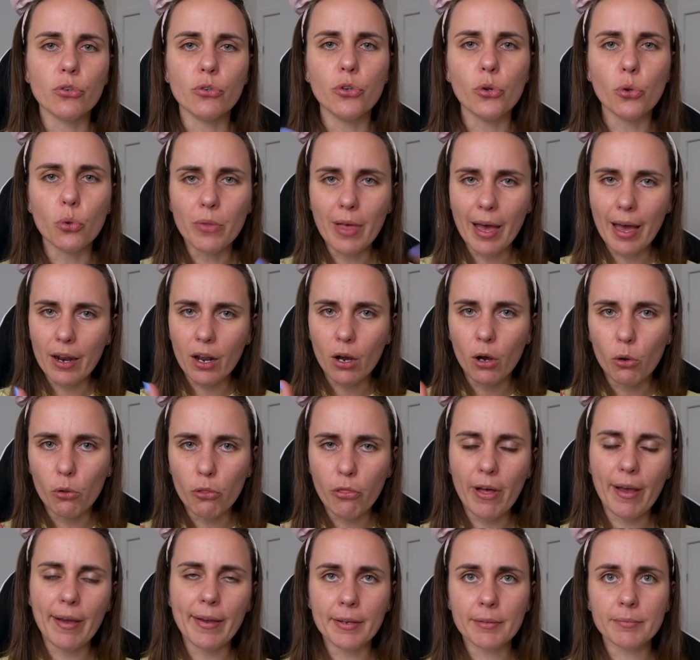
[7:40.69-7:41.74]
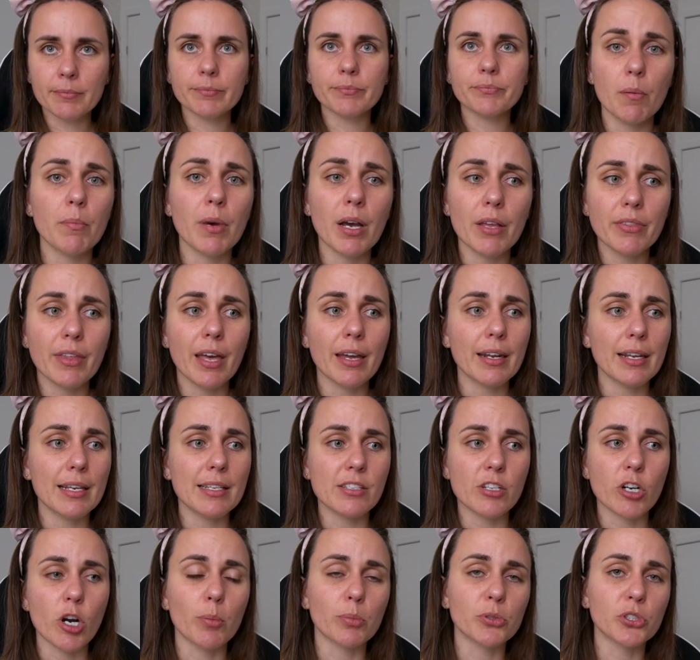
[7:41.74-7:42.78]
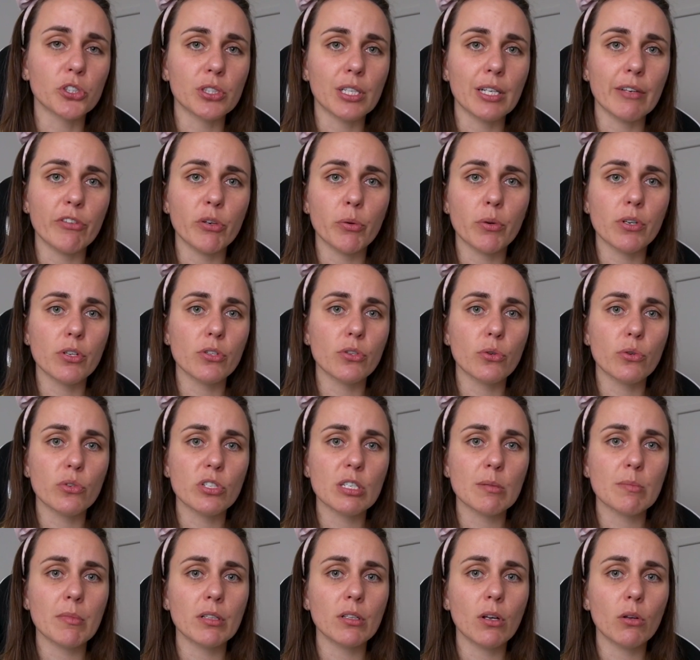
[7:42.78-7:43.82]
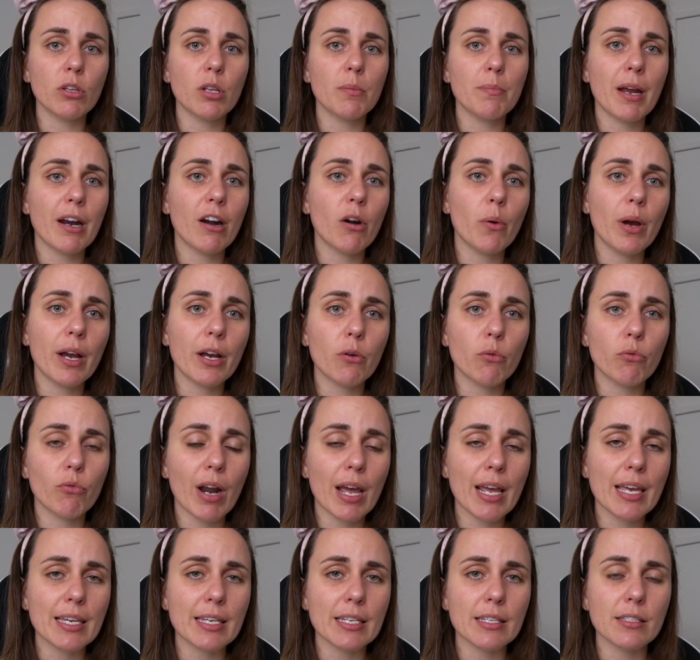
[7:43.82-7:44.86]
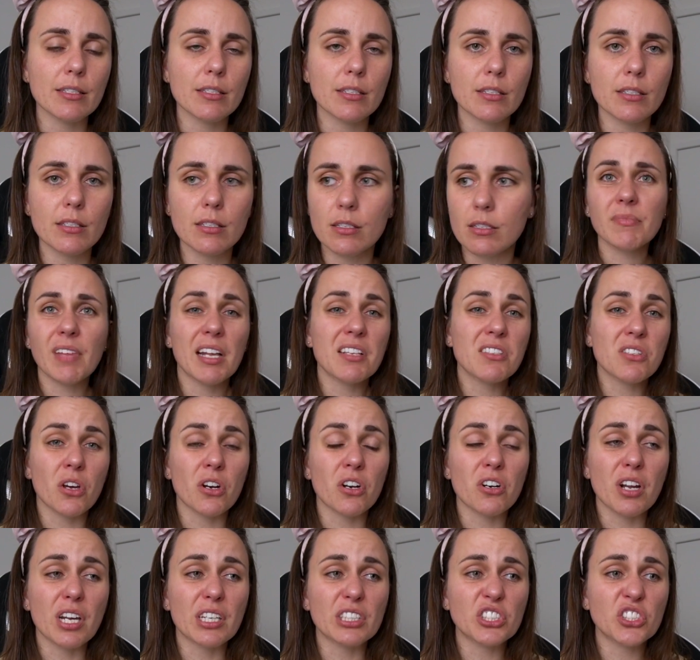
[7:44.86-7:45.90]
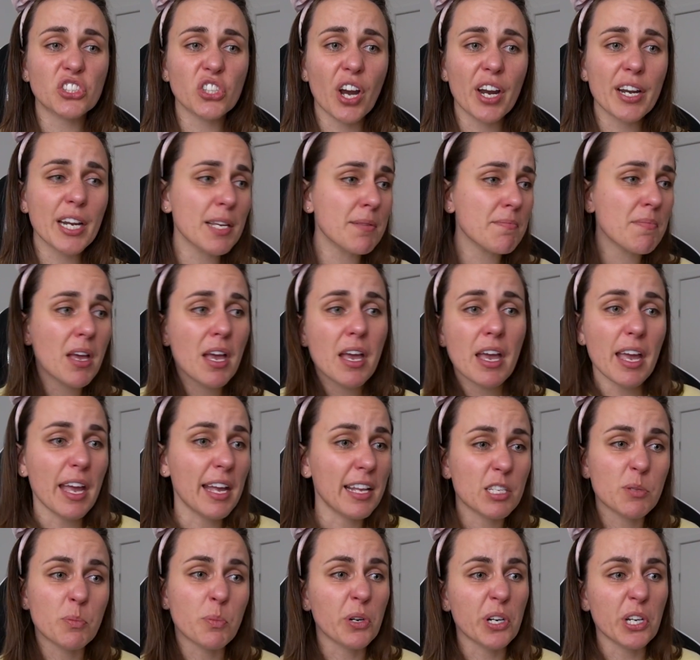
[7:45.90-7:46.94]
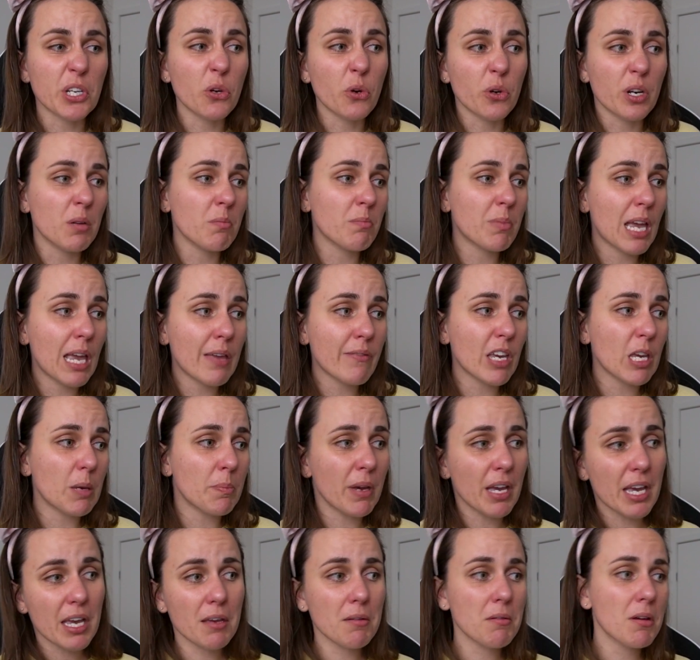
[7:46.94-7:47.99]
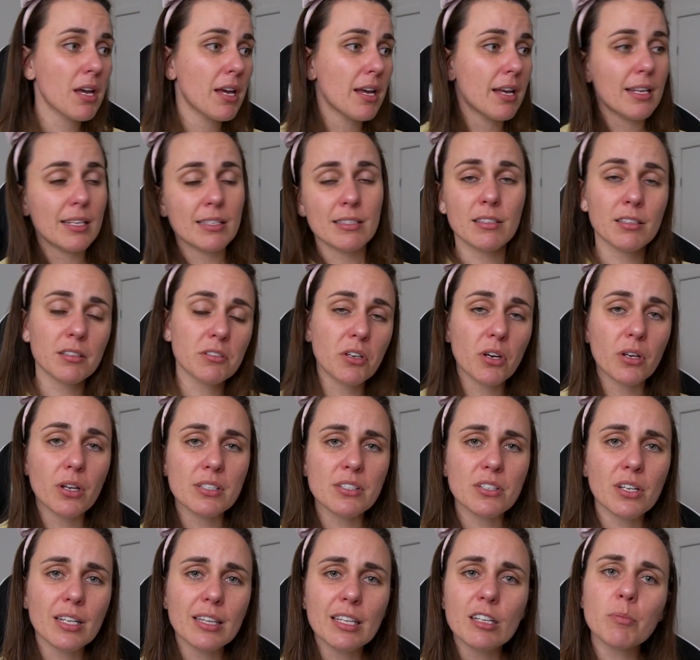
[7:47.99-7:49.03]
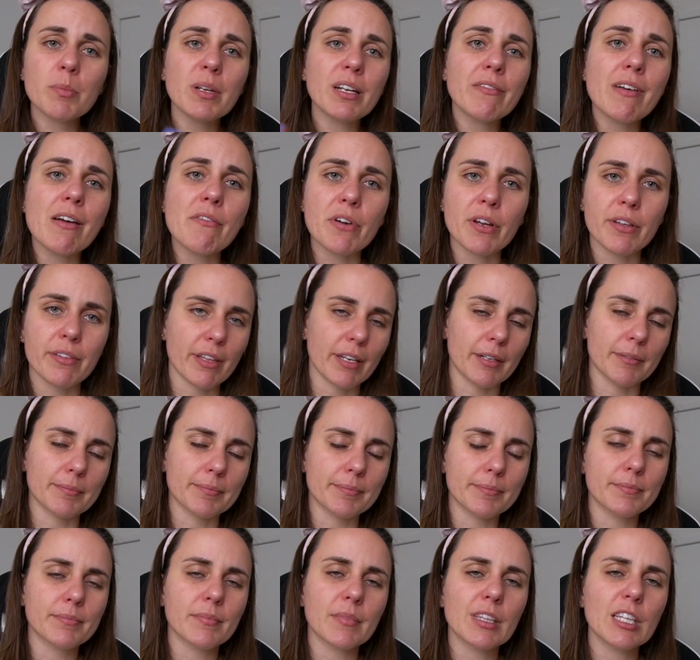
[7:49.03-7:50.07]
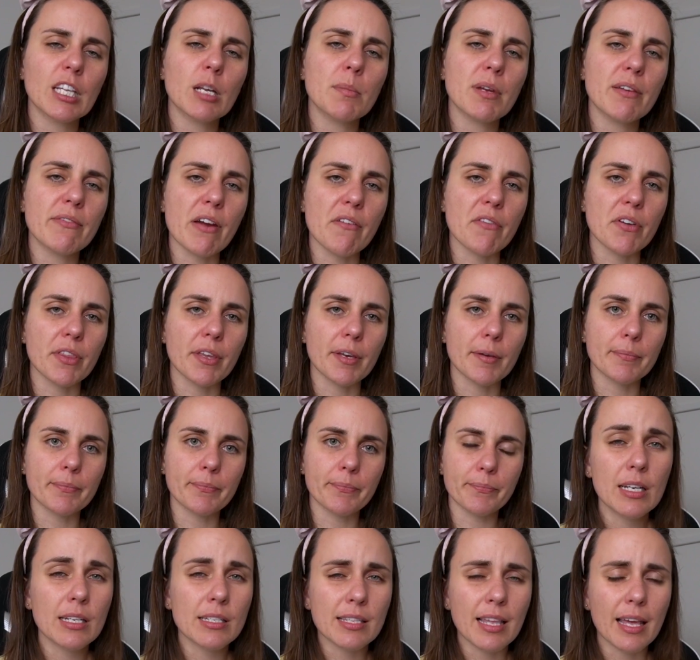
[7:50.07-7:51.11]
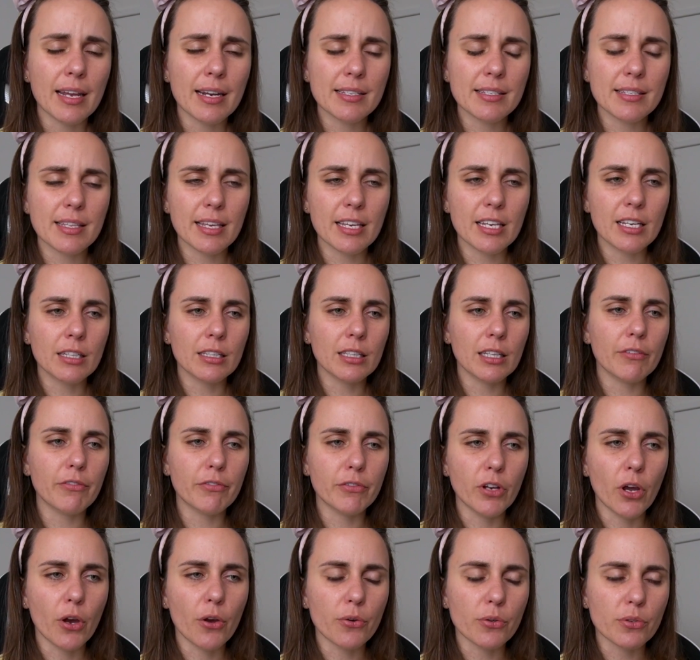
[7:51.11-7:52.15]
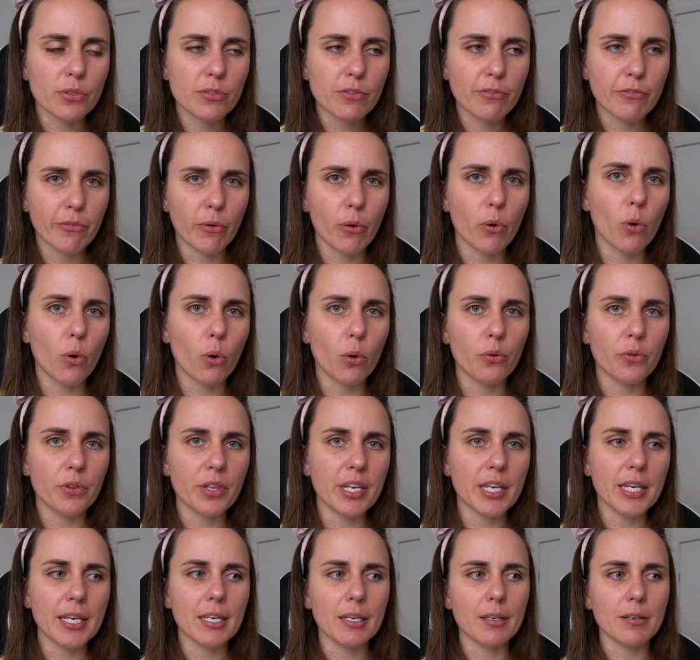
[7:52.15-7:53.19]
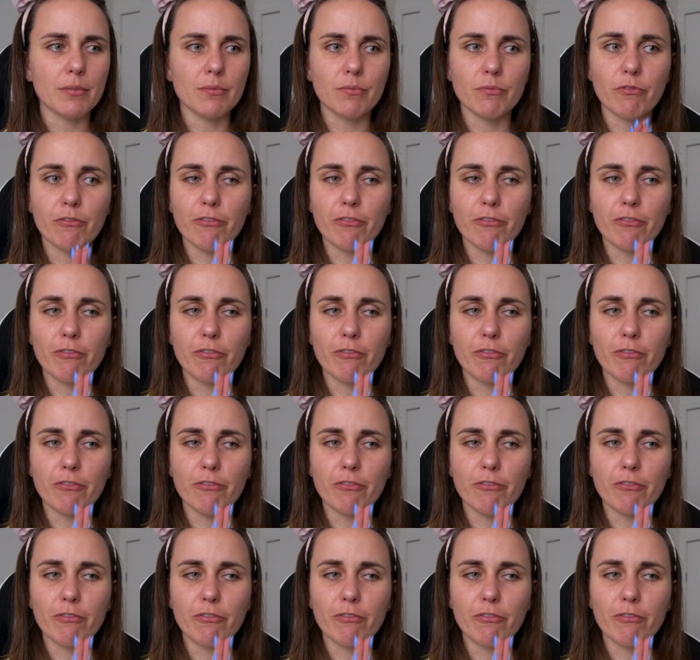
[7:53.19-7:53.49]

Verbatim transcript: do that whole thing, but that is an option if you wanna do some Alolan Marowak raids. It's got a nice shiny, it's pretty good in PvP, it's got, it's got a little bit of everything little bit of everything. So that is the cliff notes for the,